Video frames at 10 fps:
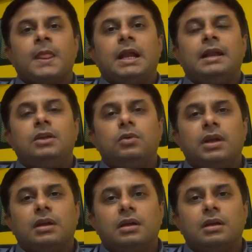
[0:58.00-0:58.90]

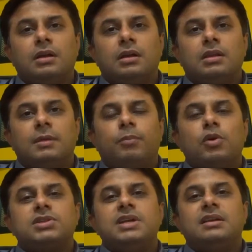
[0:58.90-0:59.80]
During the
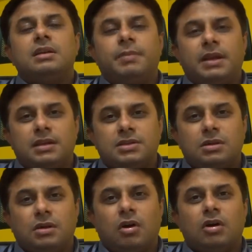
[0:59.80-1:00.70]
postnatal period
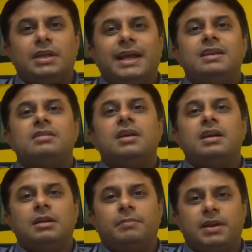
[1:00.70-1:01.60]
or the
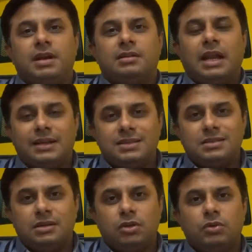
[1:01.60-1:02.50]
intranatal period, that
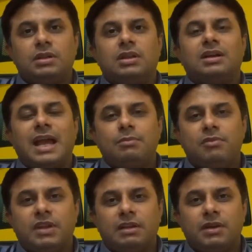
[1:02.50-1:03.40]
is during the time of
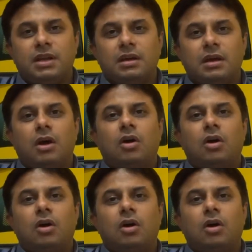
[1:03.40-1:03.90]
delivery or